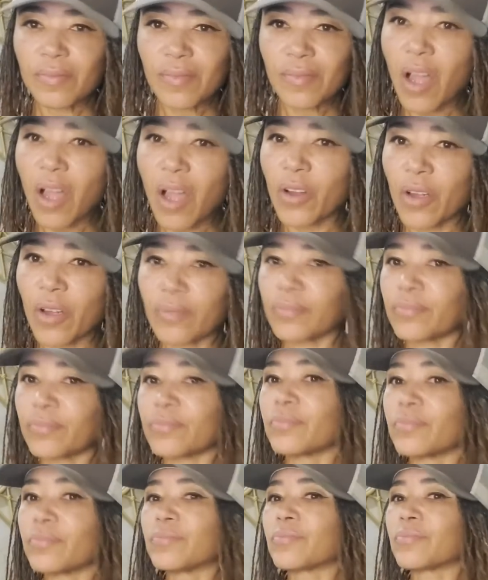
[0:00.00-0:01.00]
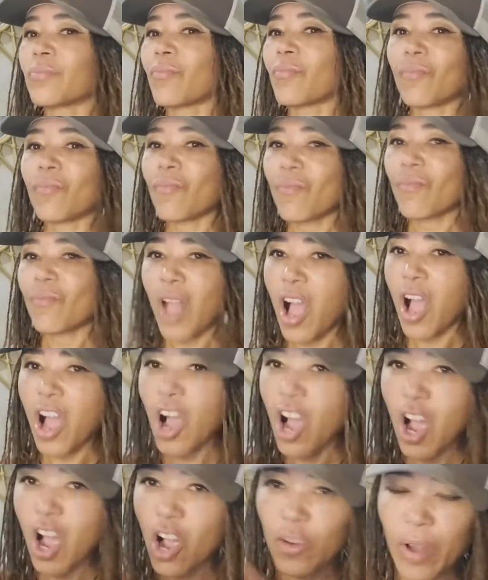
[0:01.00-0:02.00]
Oh no.
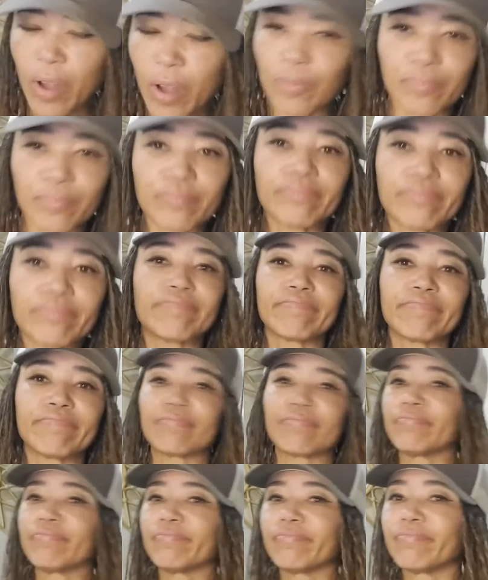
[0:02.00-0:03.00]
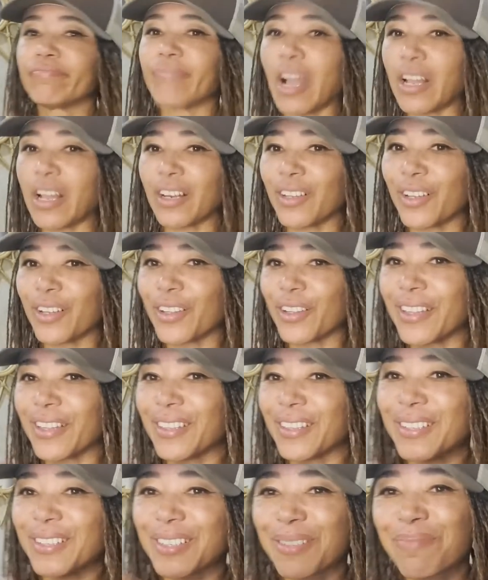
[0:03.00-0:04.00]
Oh no. Not gonna look like
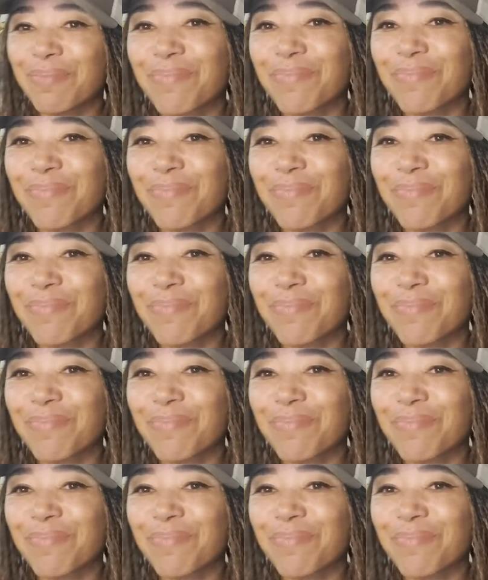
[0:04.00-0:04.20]
this.